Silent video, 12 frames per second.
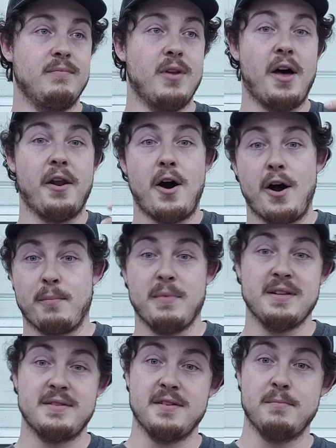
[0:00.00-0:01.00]

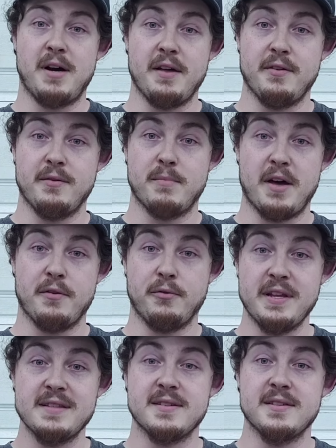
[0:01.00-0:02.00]
augmented by the
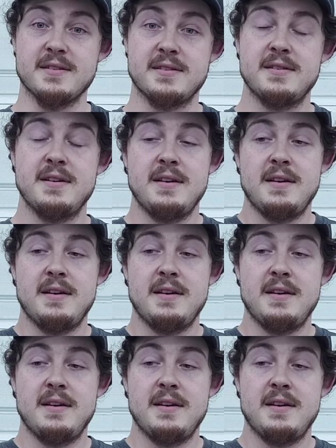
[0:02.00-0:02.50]
lenses,